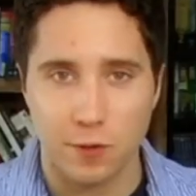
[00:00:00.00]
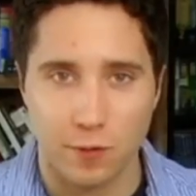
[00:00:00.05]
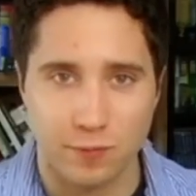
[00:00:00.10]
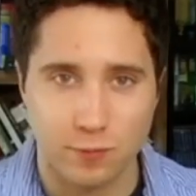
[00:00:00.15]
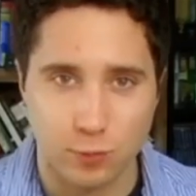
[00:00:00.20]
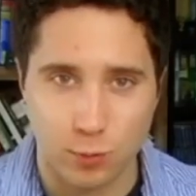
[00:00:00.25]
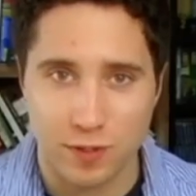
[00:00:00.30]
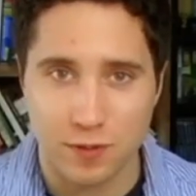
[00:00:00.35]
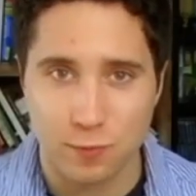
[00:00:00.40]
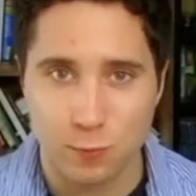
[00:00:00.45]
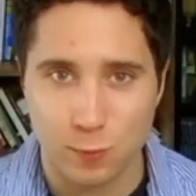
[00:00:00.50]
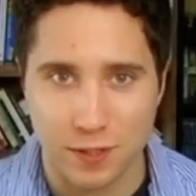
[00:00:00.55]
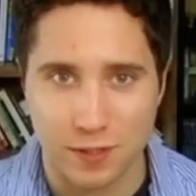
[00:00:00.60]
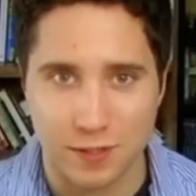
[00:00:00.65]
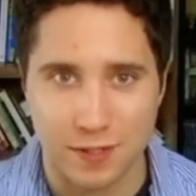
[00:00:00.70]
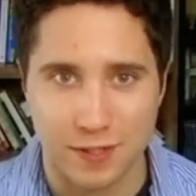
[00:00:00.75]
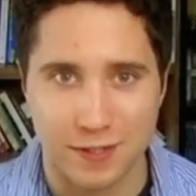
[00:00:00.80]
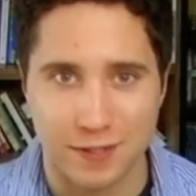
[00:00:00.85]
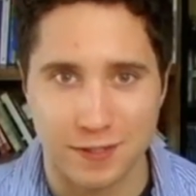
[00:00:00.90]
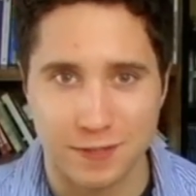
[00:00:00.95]
everyone.
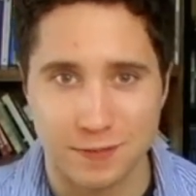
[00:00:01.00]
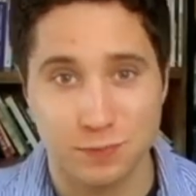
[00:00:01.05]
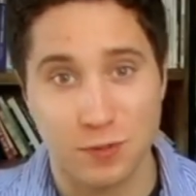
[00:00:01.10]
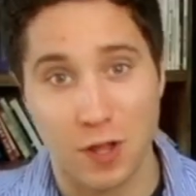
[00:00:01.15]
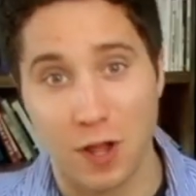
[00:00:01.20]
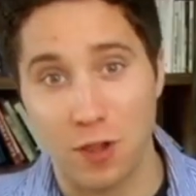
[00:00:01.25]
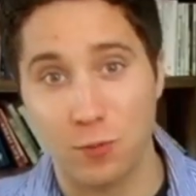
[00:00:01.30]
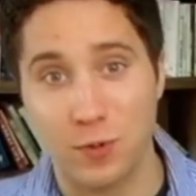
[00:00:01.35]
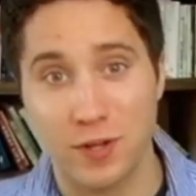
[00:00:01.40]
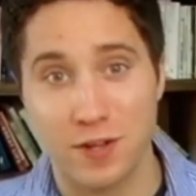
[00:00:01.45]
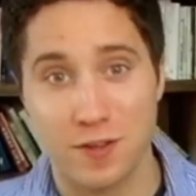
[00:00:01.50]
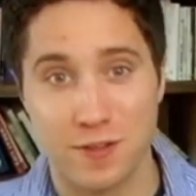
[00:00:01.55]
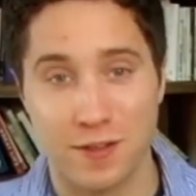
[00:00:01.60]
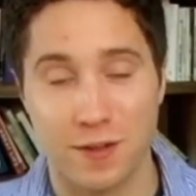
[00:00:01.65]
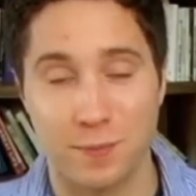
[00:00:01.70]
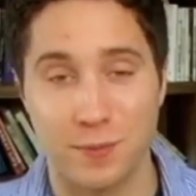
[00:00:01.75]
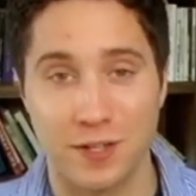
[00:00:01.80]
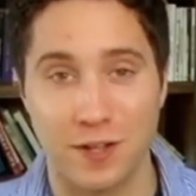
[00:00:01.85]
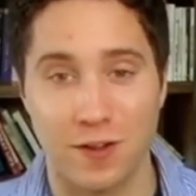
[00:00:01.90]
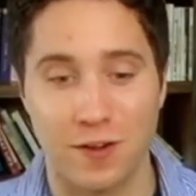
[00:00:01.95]
Well, Halloween is
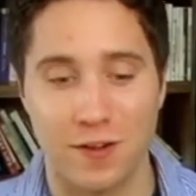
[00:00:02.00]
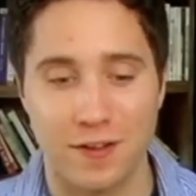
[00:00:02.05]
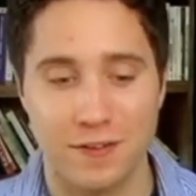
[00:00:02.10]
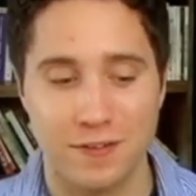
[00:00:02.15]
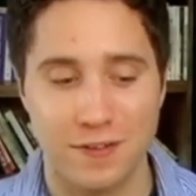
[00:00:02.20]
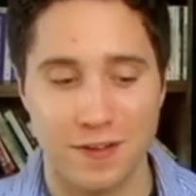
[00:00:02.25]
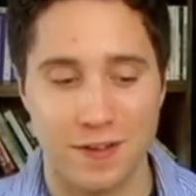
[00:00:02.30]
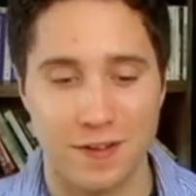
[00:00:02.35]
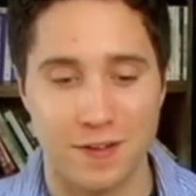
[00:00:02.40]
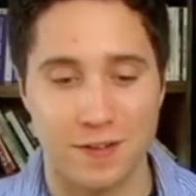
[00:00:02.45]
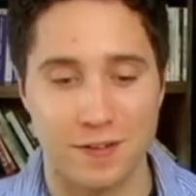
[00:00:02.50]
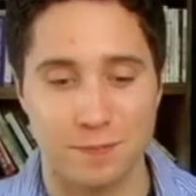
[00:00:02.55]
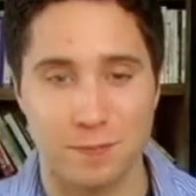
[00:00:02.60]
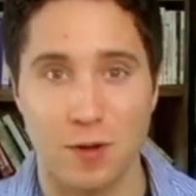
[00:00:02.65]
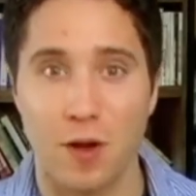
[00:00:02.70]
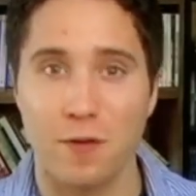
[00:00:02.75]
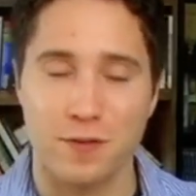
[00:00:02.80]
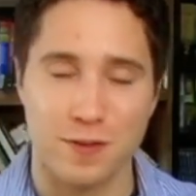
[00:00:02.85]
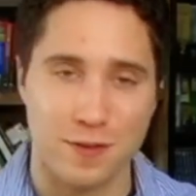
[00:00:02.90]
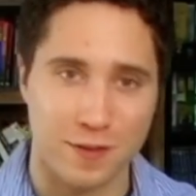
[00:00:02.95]
come and gone.
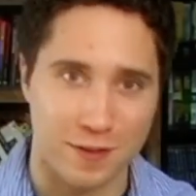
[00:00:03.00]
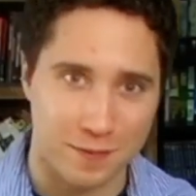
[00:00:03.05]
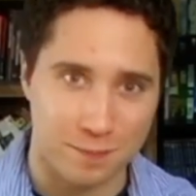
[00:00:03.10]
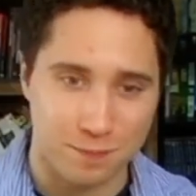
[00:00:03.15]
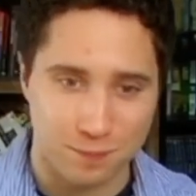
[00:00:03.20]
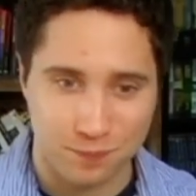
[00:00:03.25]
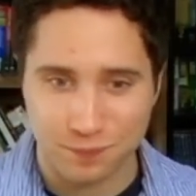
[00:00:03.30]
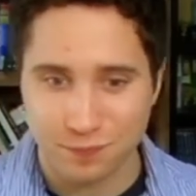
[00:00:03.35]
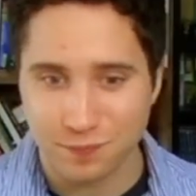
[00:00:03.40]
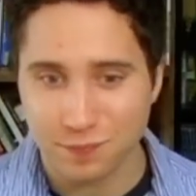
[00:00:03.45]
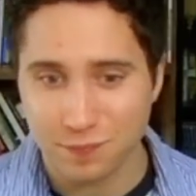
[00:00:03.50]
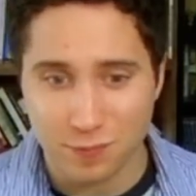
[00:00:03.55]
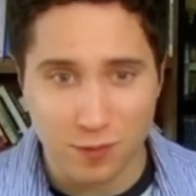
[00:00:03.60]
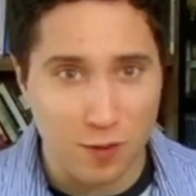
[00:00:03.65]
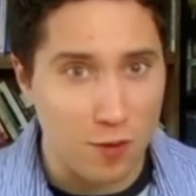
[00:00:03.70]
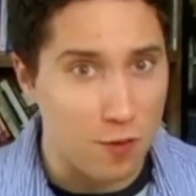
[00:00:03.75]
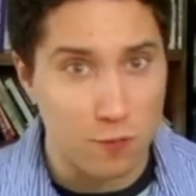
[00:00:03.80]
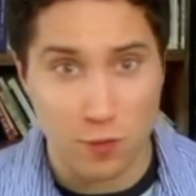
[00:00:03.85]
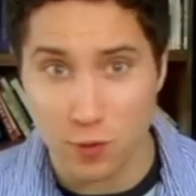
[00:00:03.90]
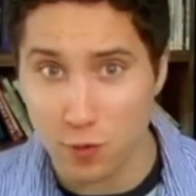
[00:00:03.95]
Obviously,
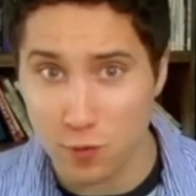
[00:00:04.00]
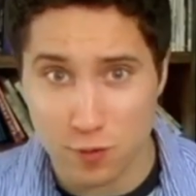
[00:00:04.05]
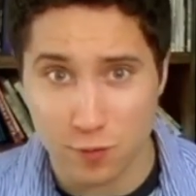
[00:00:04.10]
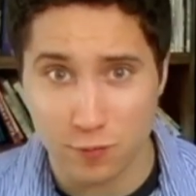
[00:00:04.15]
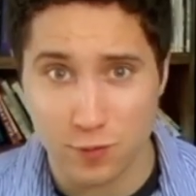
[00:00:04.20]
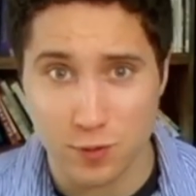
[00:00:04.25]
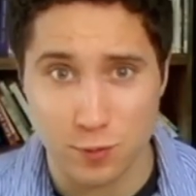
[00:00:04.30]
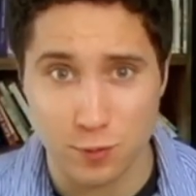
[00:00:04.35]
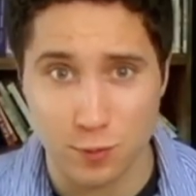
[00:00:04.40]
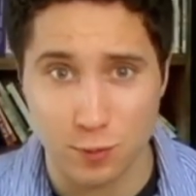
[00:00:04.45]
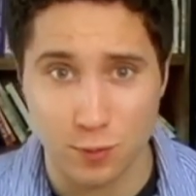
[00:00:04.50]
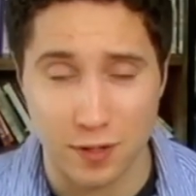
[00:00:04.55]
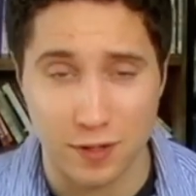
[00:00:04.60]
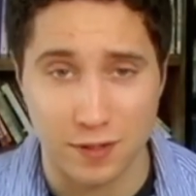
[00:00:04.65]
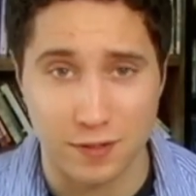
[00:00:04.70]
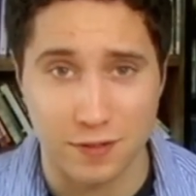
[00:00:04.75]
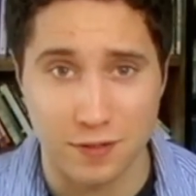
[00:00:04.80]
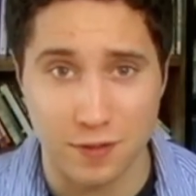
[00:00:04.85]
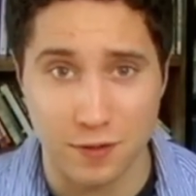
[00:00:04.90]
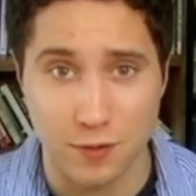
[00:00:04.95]
for those of you
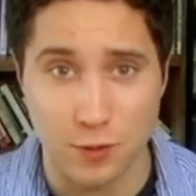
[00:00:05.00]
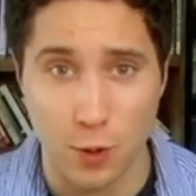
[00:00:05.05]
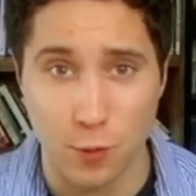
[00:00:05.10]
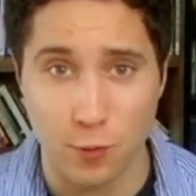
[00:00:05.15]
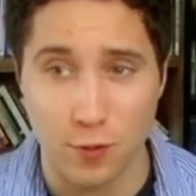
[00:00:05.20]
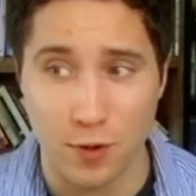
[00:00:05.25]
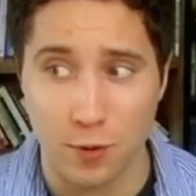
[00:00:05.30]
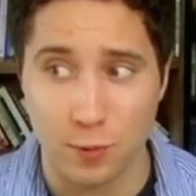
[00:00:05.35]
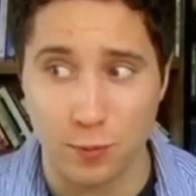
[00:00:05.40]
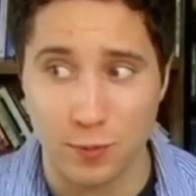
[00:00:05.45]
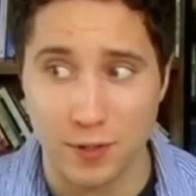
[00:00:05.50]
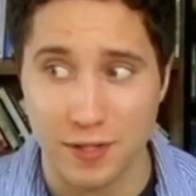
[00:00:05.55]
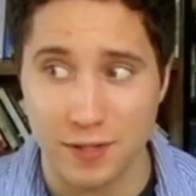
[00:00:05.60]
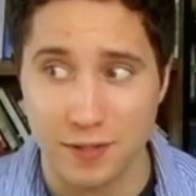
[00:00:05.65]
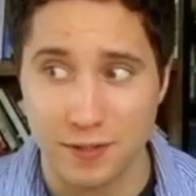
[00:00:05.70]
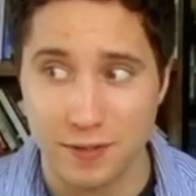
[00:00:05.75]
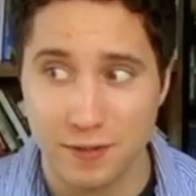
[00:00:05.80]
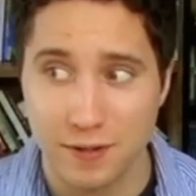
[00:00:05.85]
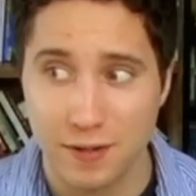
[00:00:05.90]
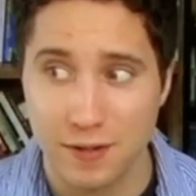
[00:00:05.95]
who don't know,
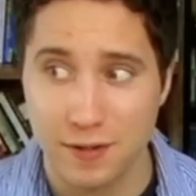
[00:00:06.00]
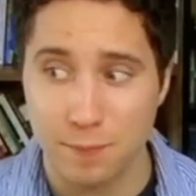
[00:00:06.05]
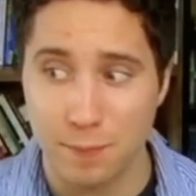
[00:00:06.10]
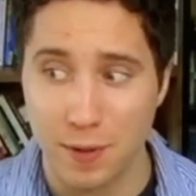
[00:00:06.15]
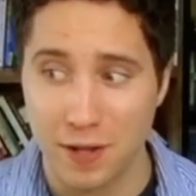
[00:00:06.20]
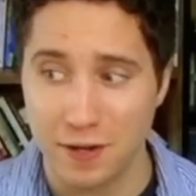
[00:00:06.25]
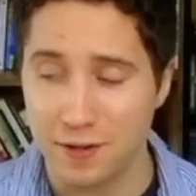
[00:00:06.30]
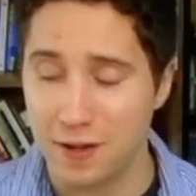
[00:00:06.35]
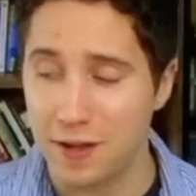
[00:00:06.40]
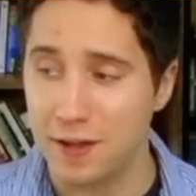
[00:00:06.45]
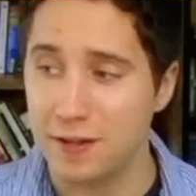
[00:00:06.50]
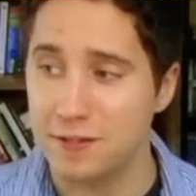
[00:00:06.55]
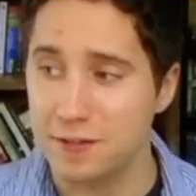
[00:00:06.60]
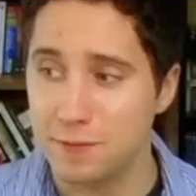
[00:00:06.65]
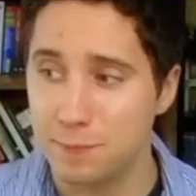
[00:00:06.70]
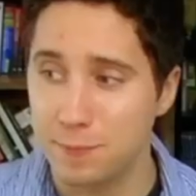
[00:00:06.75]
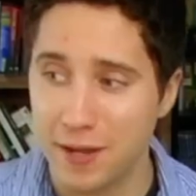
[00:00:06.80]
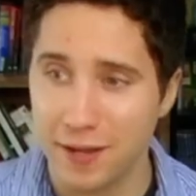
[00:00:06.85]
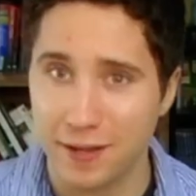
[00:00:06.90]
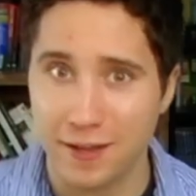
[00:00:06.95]
Ben and I
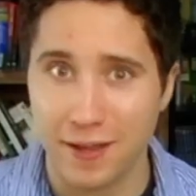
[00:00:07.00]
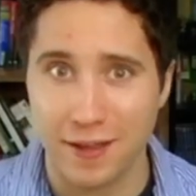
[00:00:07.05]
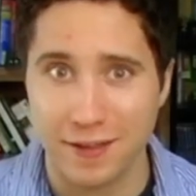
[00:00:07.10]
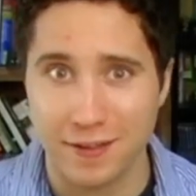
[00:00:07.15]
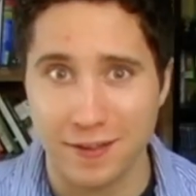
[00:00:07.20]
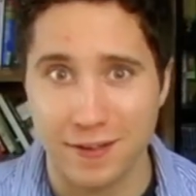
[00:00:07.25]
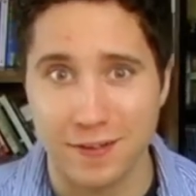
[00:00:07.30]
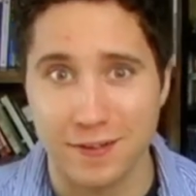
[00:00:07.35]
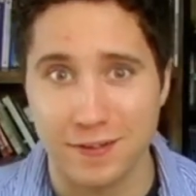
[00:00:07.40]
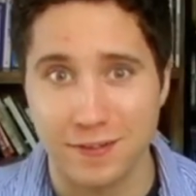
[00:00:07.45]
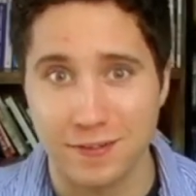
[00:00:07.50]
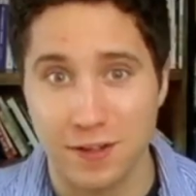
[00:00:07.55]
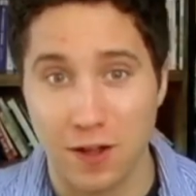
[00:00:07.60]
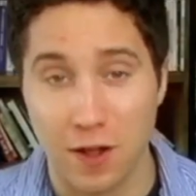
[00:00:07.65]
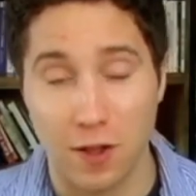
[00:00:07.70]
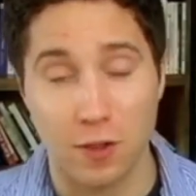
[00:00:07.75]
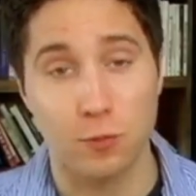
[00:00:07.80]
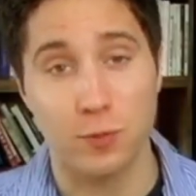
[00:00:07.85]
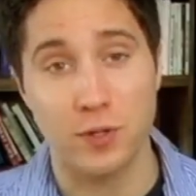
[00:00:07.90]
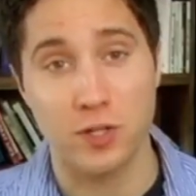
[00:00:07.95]
did make a
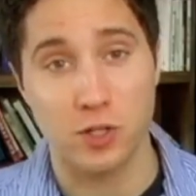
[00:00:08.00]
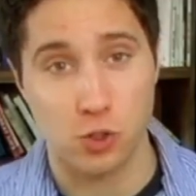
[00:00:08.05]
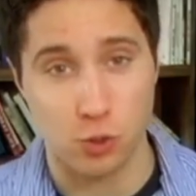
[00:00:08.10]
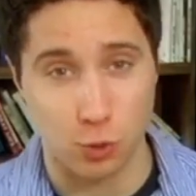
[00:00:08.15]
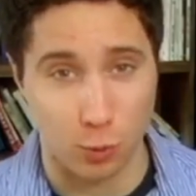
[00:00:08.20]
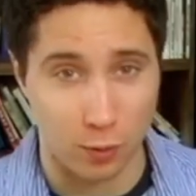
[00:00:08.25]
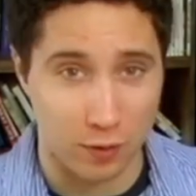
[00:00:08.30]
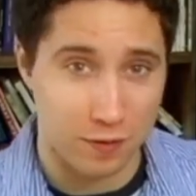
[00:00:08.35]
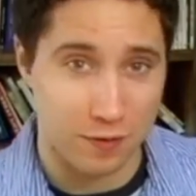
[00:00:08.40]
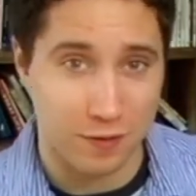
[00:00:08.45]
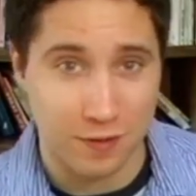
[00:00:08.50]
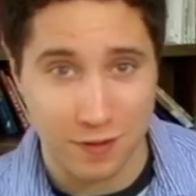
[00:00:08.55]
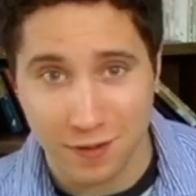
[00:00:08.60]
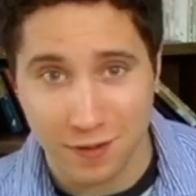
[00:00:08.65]
Halloween short,